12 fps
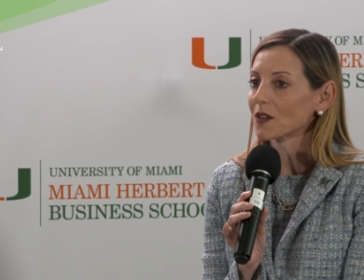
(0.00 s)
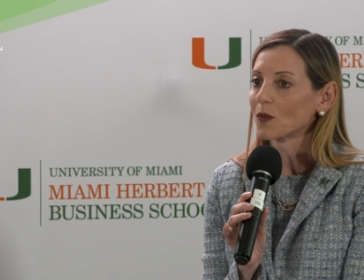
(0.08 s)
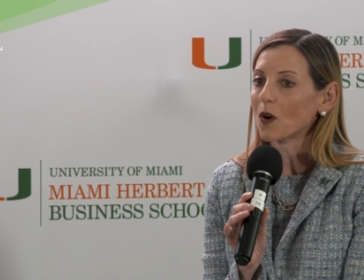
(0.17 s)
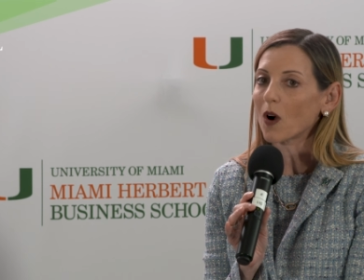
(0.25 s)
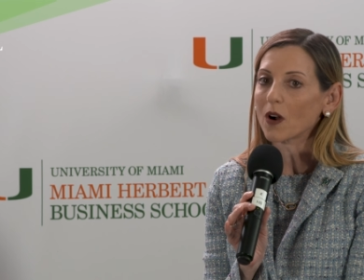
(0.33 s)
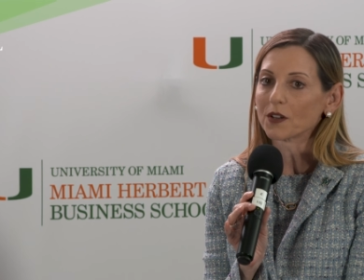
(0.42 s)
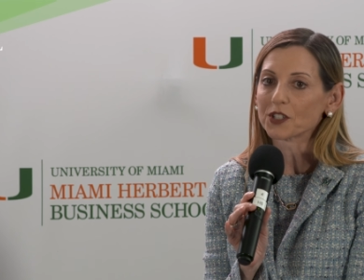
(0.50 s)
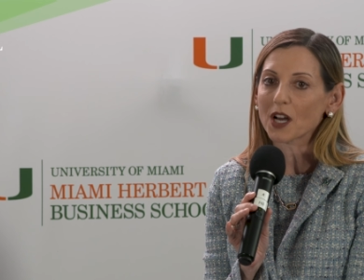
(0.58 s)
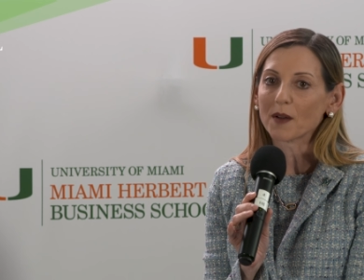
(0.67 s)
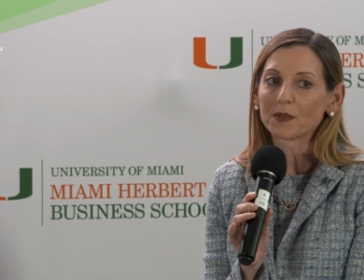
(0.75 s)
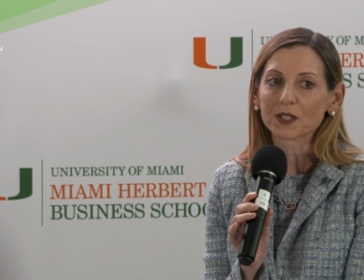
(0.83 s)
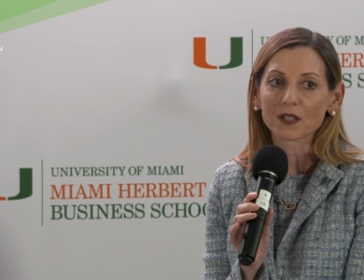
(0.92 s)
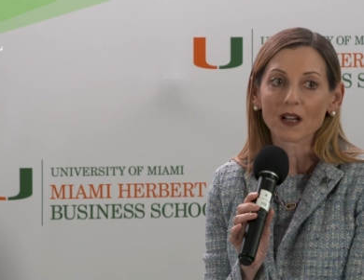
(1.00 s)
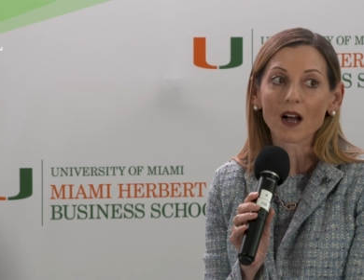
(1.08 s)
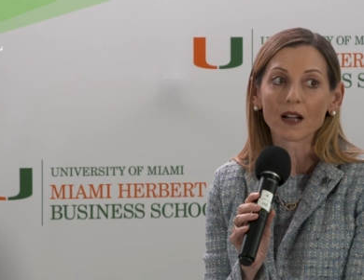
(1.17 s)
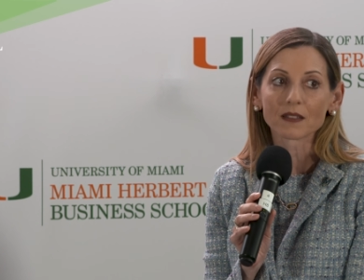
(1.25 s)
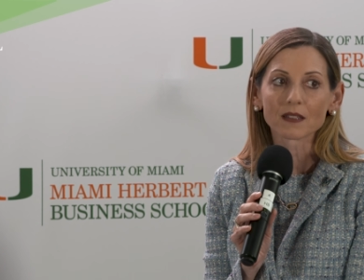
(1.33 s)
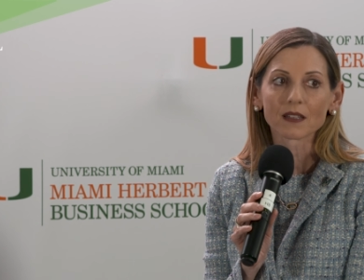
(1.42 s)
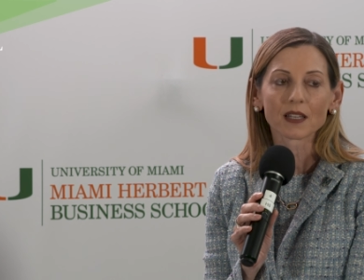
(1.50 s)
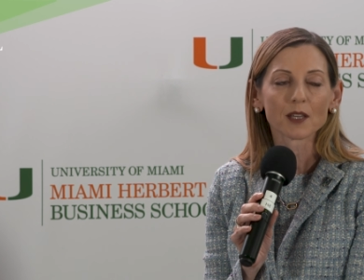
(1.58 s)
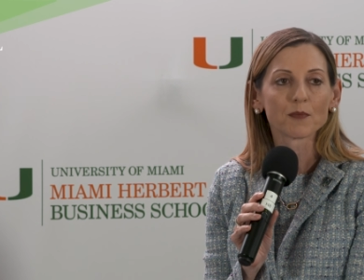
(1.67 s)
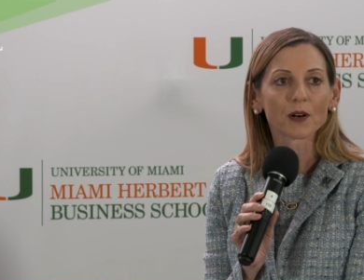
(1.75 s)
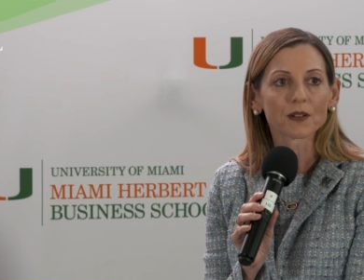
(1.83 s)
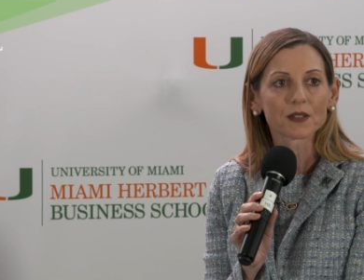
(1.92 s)
So our job is to constantly
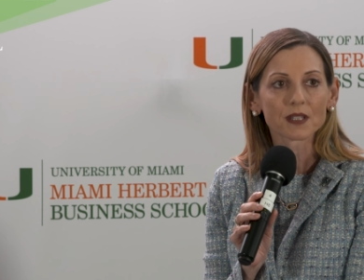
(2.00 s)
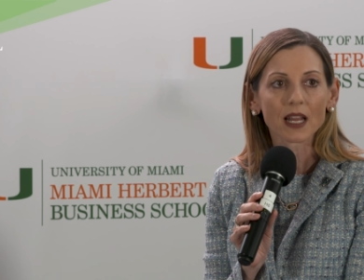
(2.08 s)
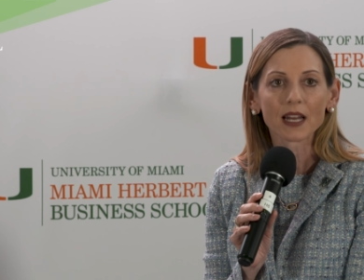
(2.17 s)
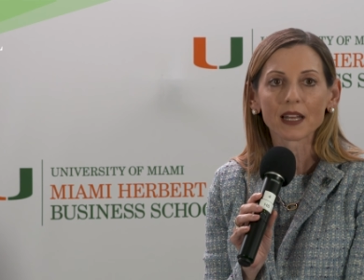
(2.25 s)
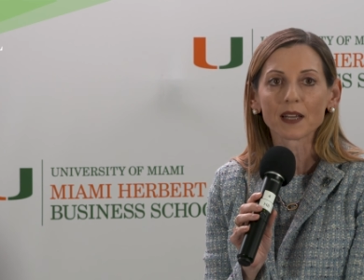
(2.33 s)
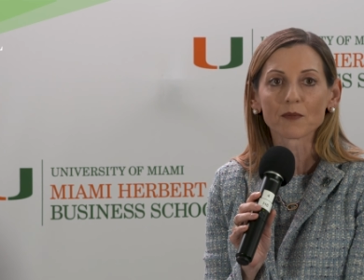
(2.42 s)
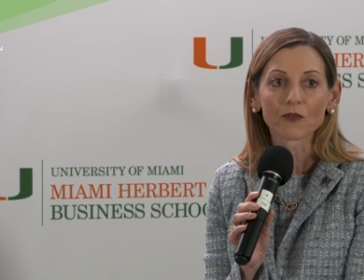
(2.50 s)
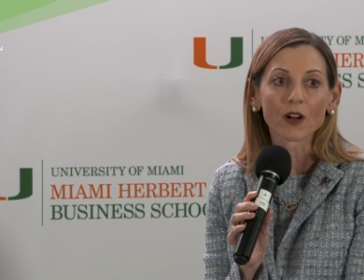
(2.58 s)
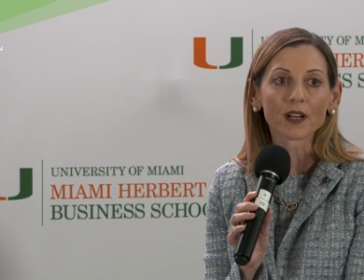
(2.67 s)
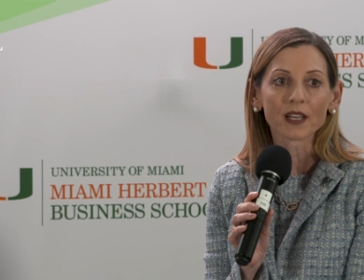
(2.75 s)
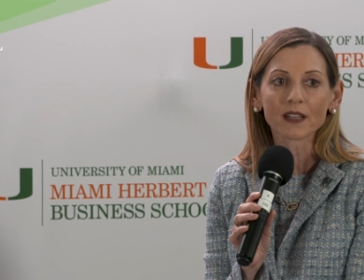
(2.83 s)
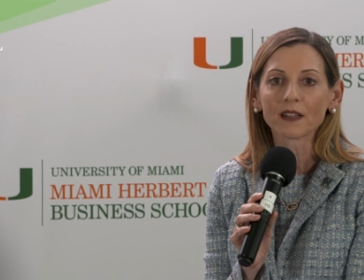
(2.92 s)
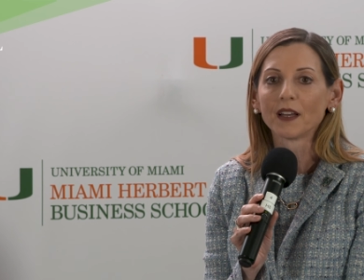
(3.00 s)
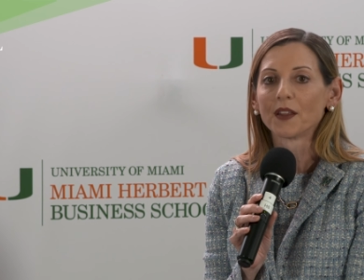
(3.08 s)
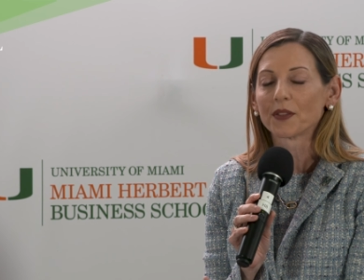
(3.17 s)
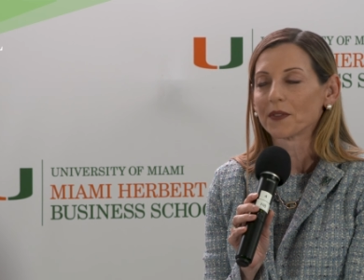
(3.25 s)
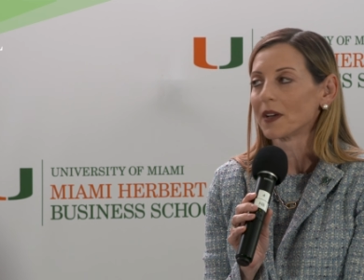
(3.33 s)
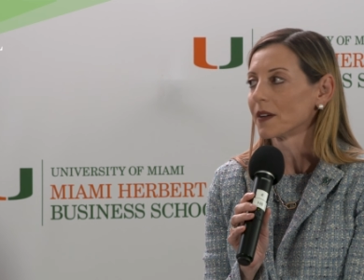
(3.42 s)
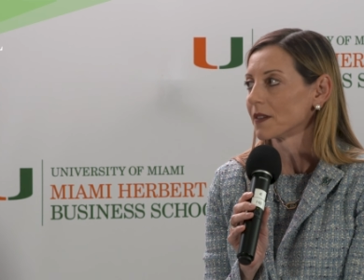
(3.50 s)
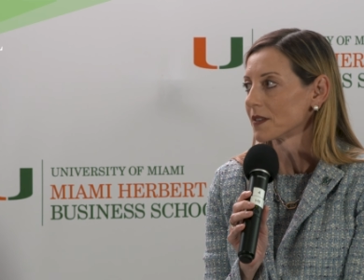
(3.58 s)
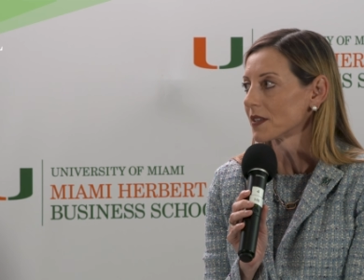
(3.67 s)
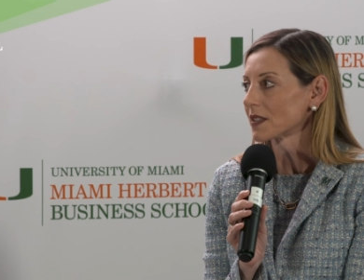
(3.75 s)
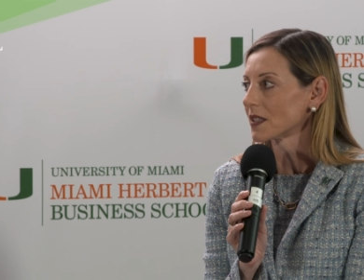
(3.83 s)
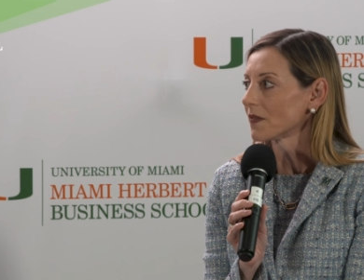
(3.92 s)
keep our stadium running three hundred
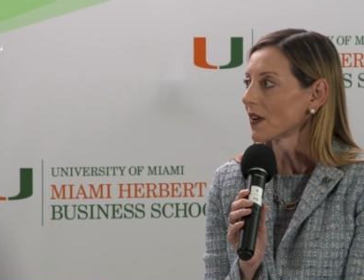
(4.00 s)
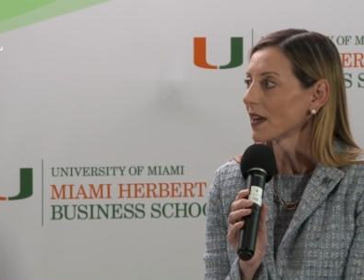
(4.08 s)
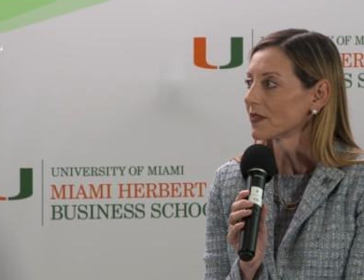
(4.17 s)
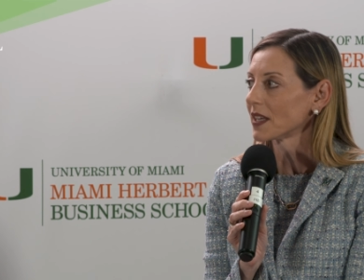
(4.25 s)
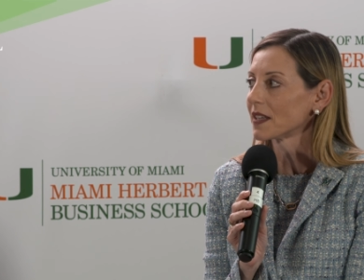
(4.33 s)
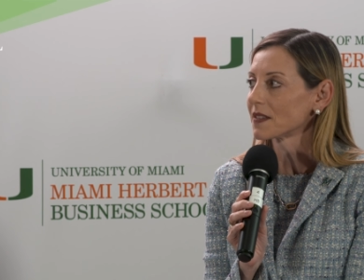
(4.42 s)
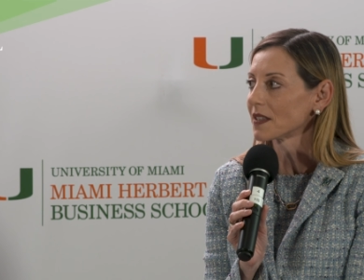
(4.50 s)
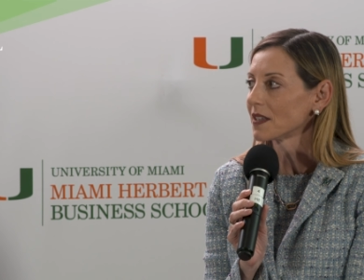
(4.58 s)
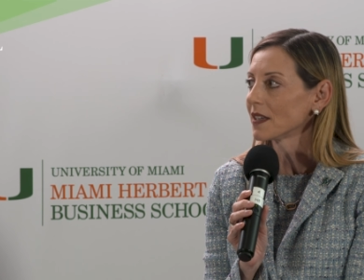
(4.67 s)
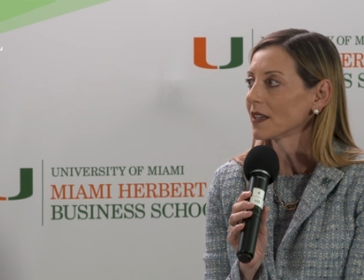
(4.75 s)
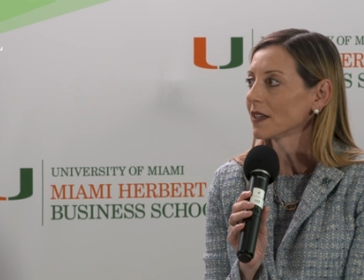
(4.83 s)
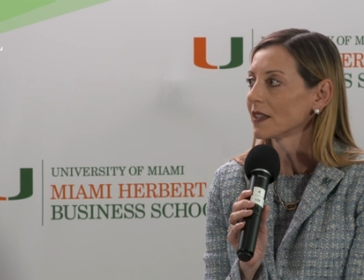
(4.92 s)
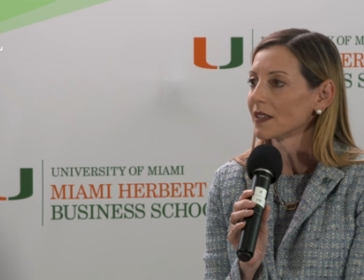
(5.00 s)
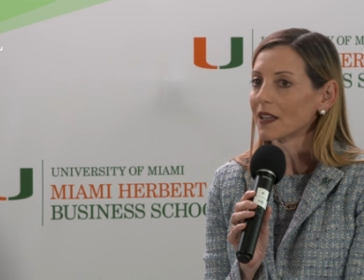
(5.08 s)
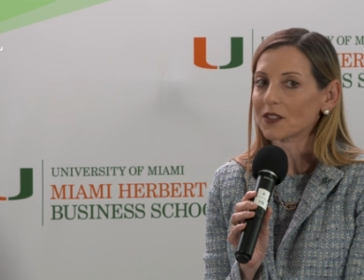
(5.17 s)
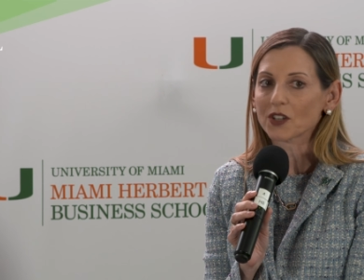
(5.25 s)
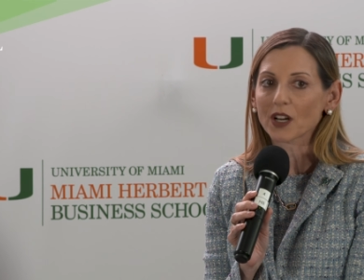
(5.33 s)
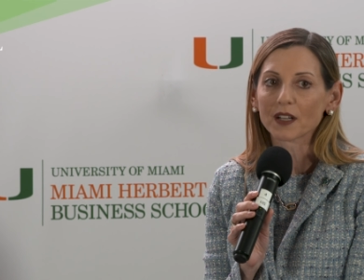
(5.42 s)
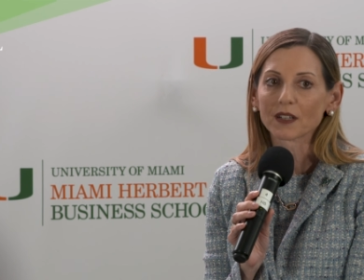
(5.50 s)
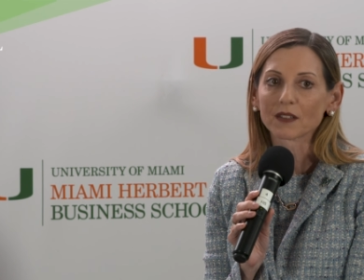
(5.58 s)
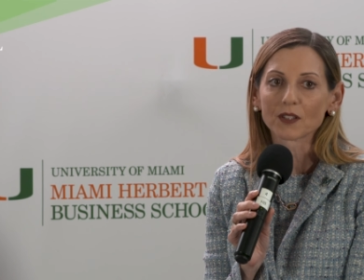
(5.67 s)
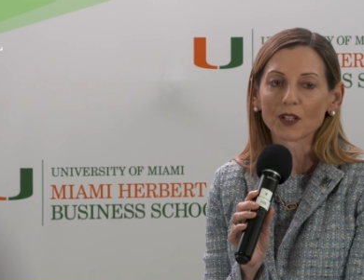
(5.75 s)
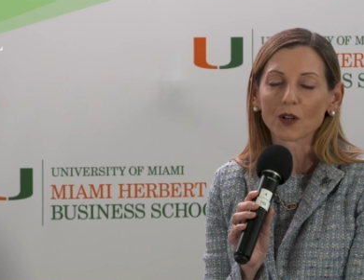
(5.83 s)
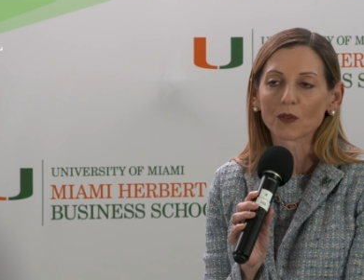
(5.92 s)
sixty-five days a year and, and try to,
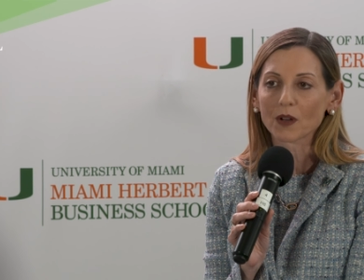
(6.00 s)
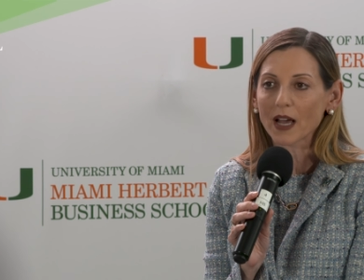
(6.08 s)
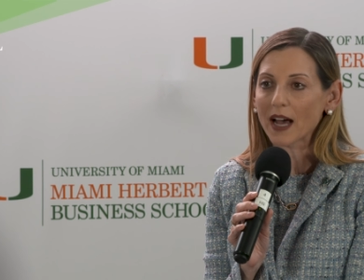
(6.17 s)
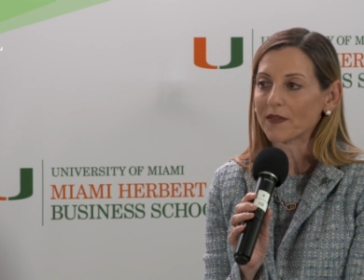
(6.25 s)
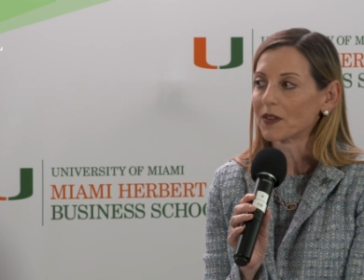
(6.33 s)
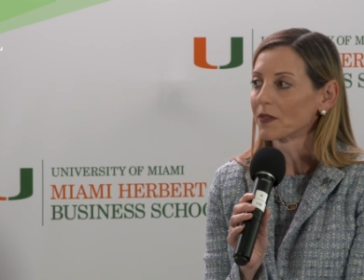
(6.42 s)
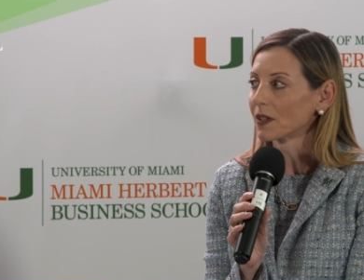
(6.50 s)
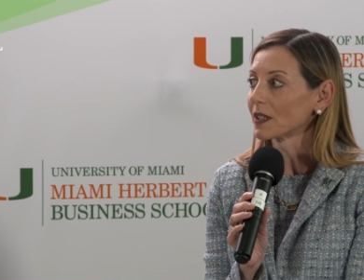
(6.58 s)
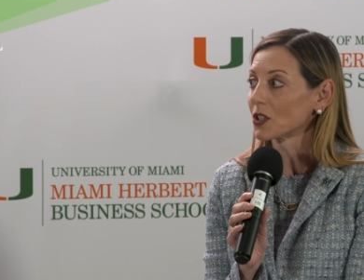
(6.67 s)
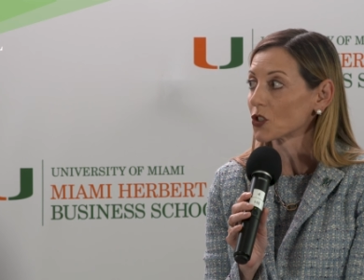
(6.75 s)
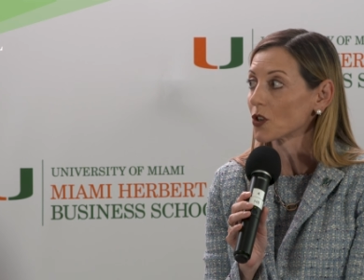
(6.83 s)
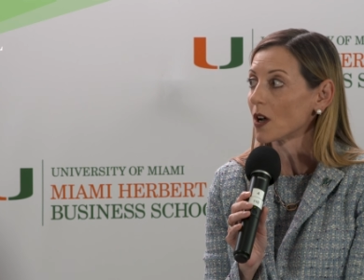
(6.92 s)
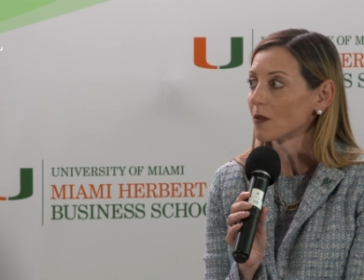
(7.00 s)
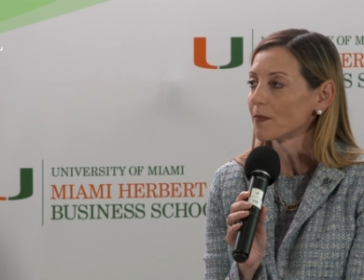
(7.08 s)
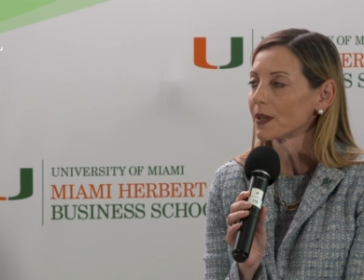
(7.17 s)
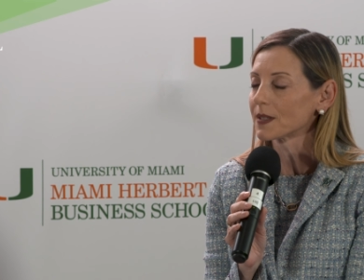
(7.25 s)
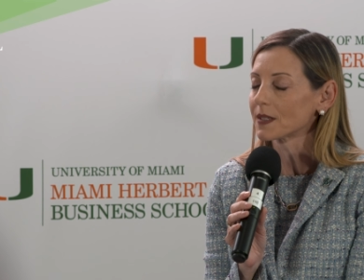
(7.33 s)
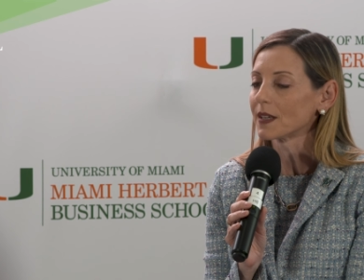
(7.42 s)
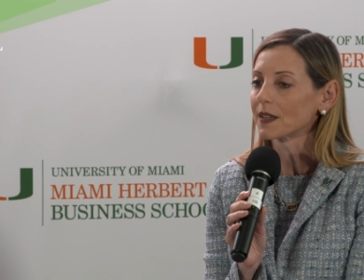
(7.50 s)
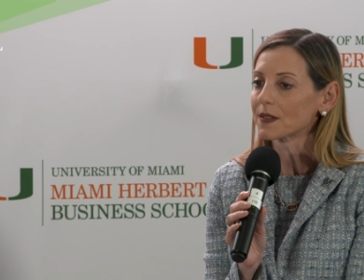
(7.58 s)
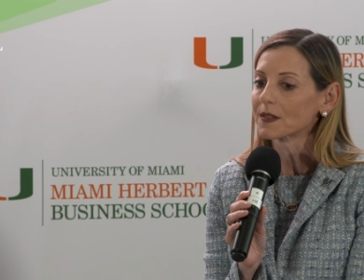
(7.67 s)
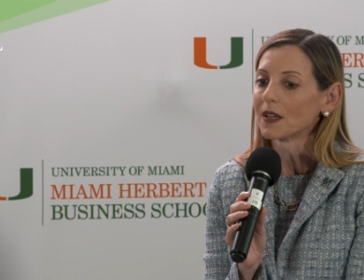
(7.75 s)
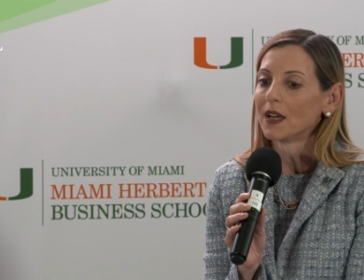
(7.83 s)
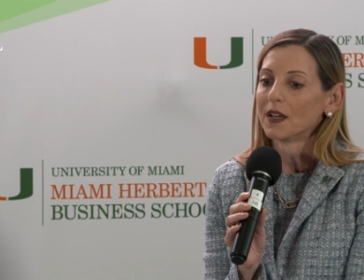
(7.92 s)
you know, have a really strong business.